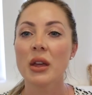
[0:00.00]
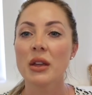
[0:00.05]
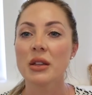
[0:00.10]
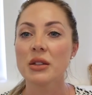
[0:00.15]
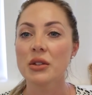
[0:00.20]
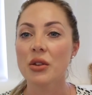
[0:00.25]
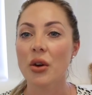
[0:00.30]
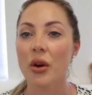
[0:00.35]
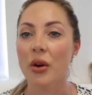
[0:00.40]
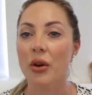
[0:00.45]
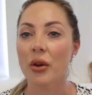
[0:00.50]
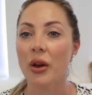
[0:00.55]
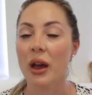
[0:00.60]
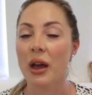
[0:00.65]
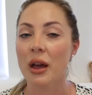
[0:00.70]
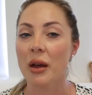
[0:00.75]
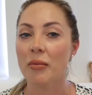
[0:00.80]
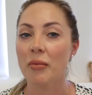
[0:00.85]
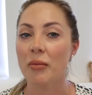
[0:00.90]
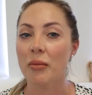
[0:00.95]
So,
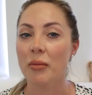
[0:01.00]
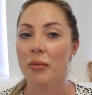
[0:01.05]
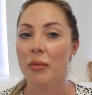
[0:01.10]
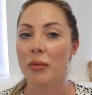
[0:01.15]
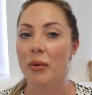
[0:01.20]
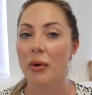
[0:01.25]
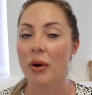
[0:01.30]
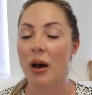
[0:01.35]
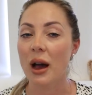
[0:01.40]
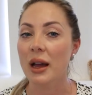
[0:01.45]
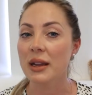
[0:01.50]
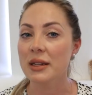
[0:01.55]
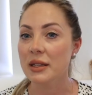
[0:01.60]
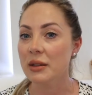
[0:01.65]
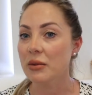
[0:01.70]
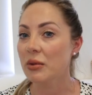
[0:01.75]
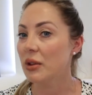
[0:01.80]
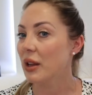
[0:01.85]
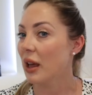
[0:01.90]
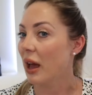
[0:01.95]
I
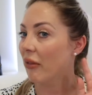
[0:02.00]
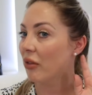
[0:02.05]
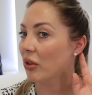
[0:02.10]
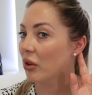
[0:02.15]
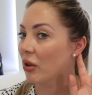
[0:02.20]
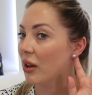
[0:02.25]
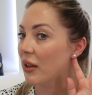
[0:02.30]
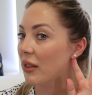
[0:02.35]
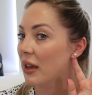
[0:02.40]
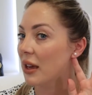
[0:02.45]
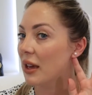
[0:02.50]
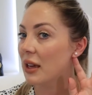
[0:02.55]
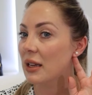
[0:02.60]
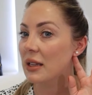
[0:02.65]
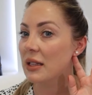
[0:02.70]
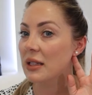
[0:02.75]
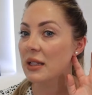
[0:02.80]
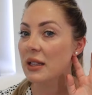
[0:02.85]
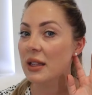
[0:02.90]
did have a look at these.